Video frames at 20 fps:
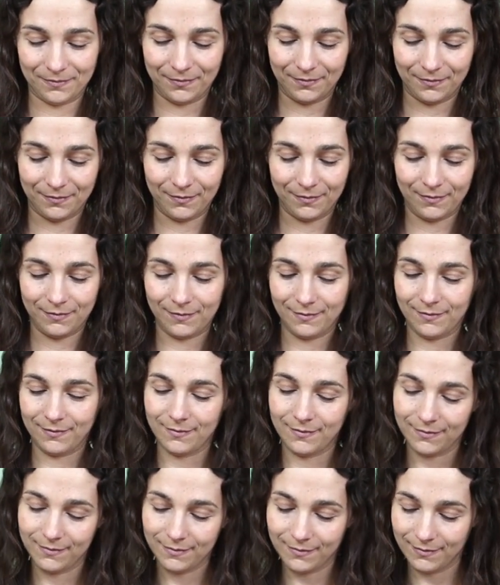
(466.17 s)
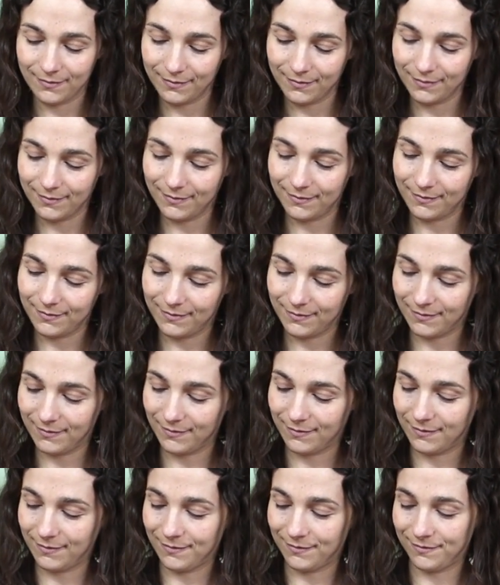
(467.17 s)

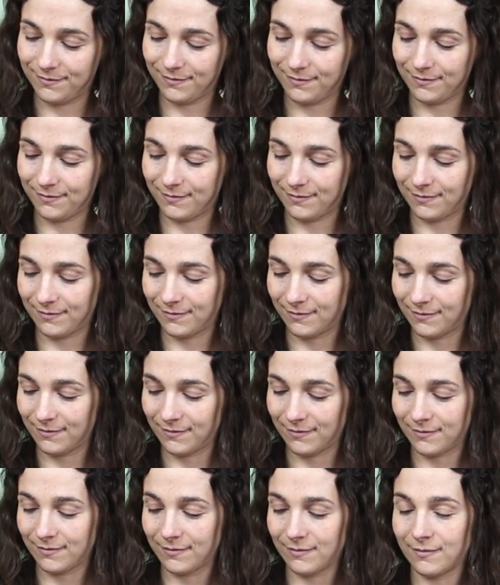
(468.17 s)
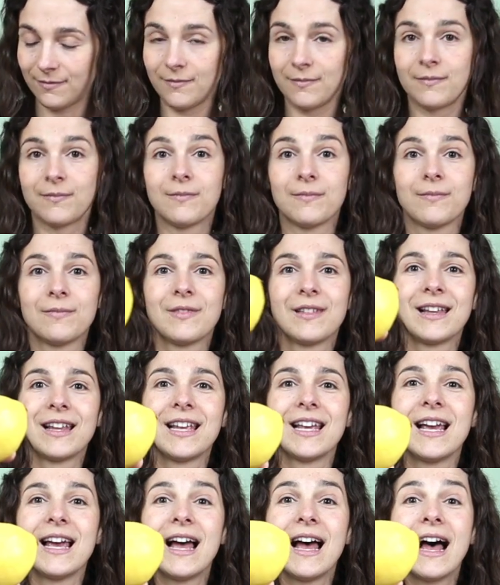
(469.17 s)

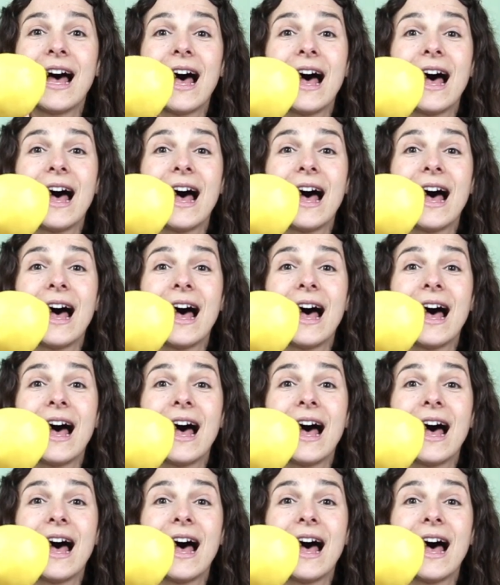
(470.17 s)
Nobody speaks.